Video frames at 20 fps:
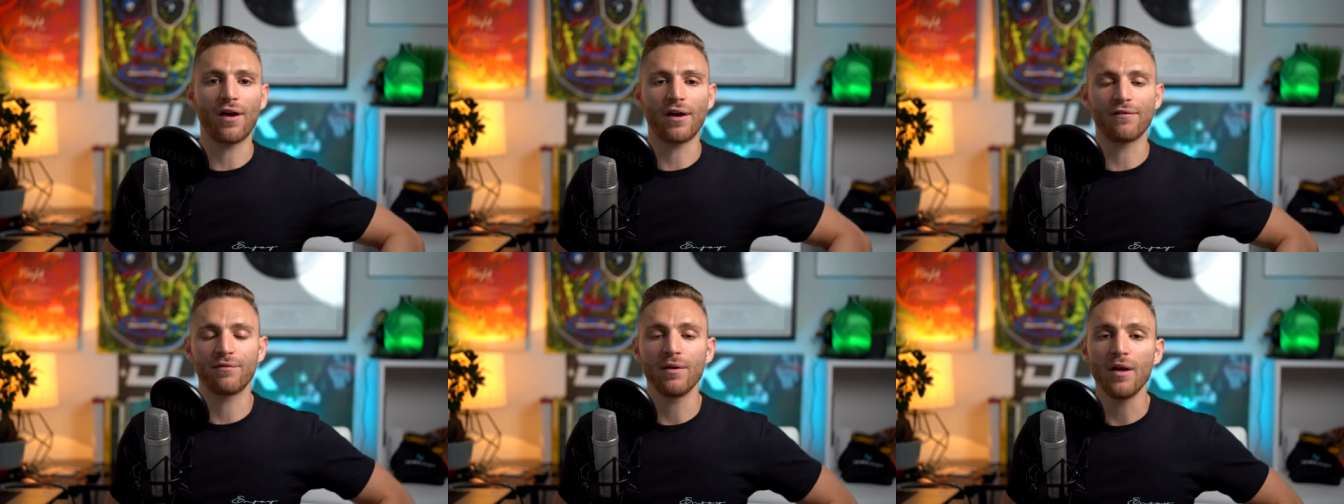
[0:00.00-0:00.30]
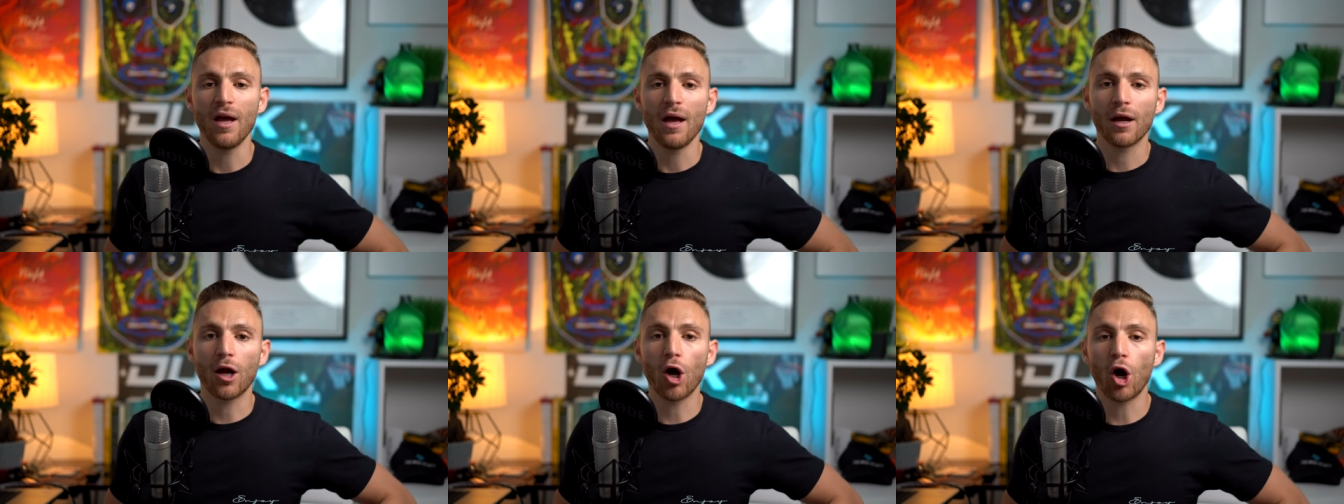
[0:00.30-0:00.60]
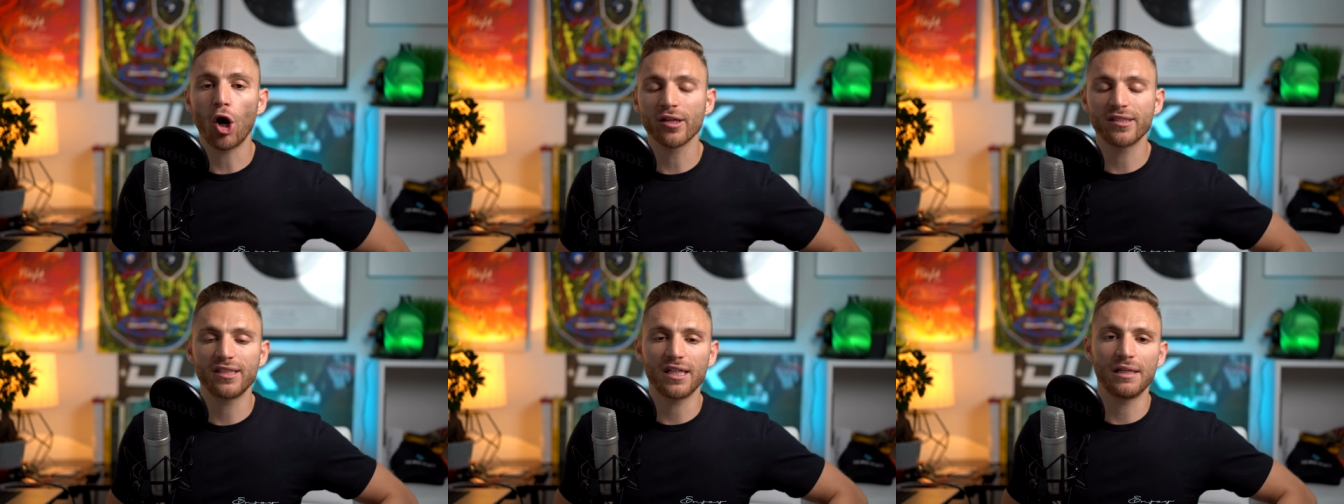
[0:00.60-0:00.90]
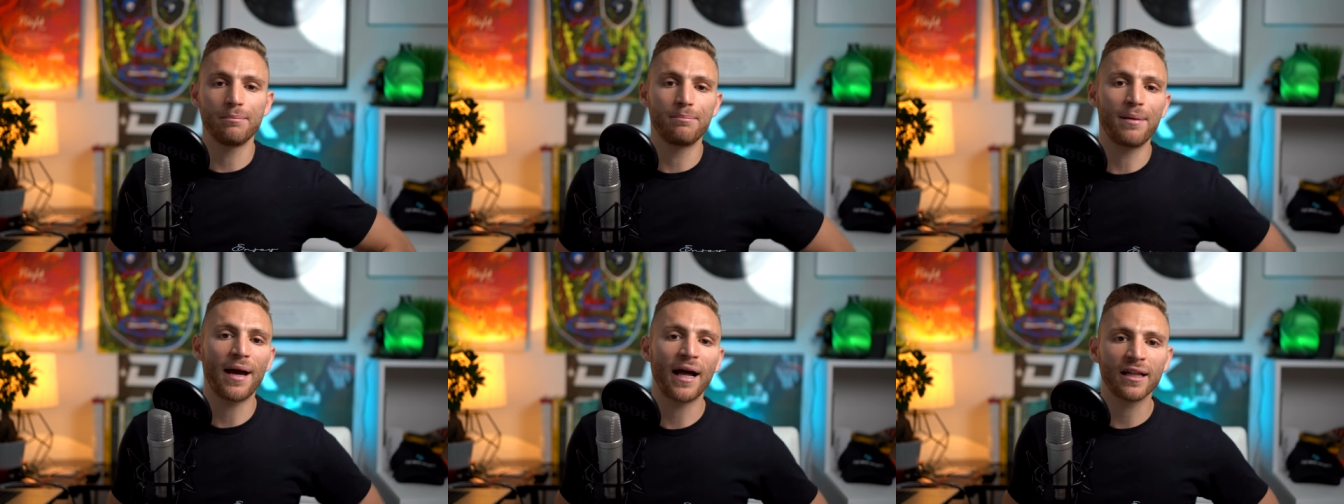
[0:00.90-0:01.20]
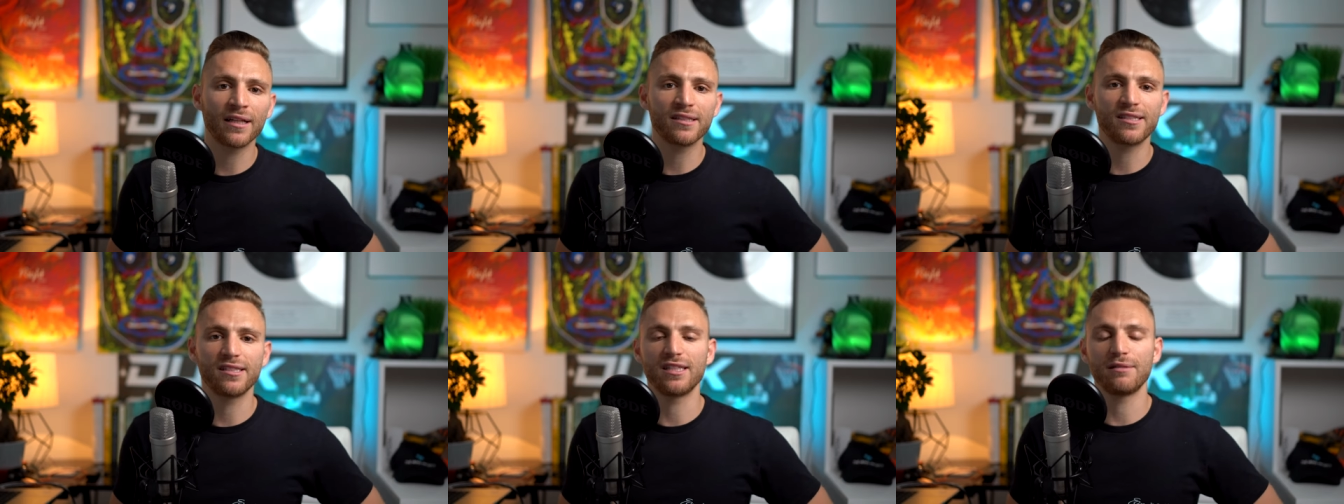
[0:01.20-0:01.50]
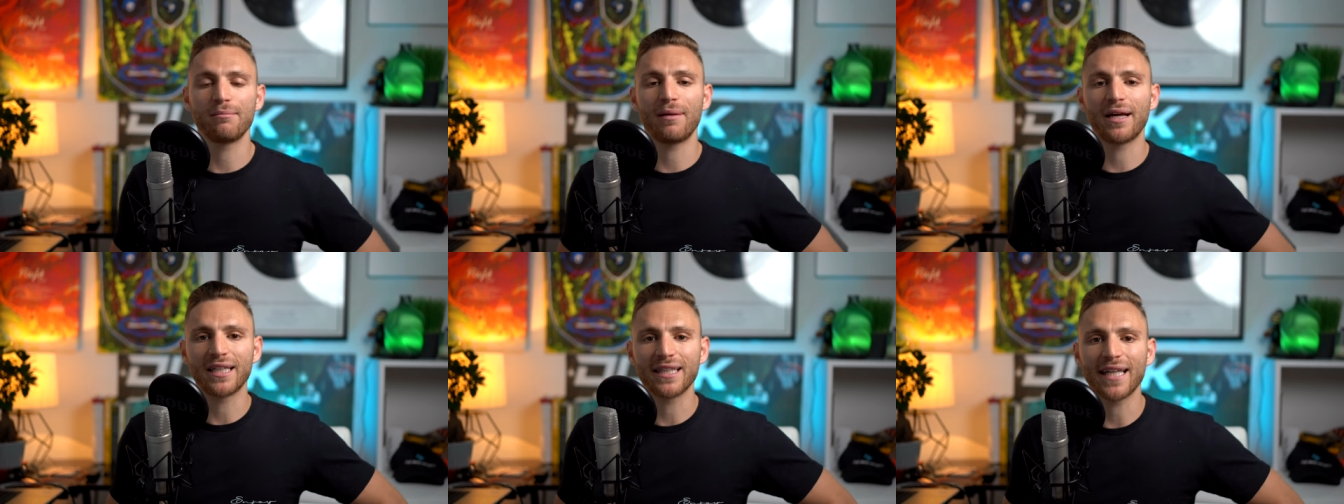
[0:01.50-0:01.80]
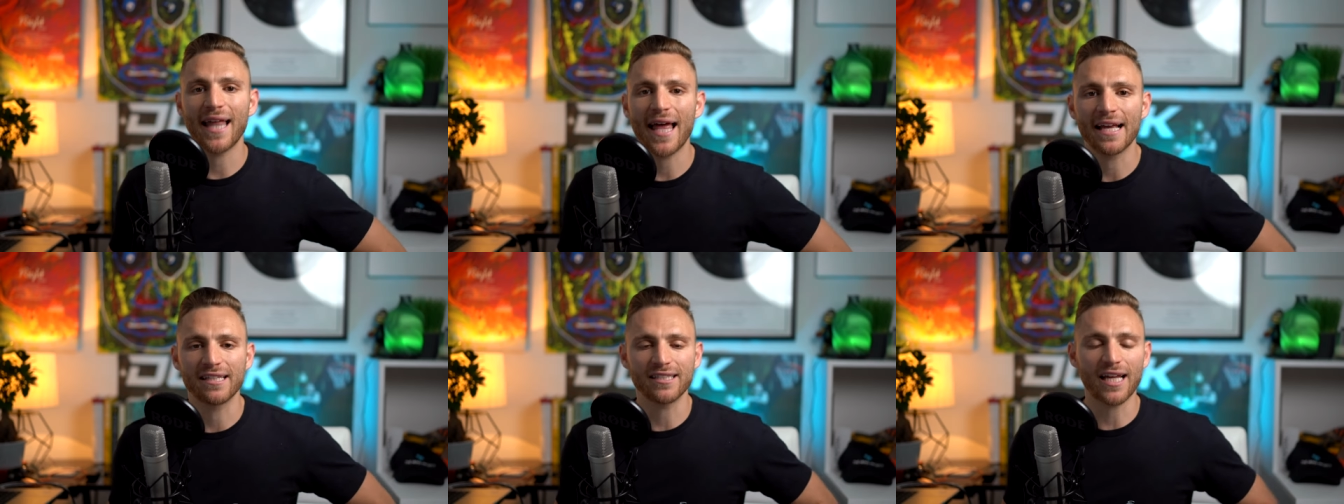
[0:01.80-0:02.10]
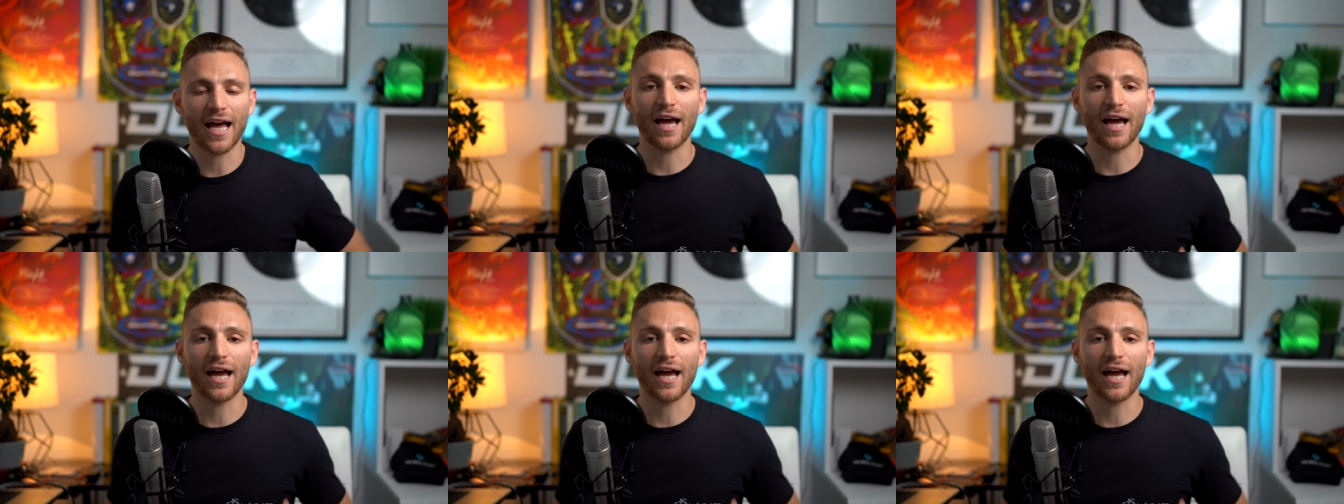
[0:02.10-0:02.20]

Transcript: I've caused imbalances in my legs.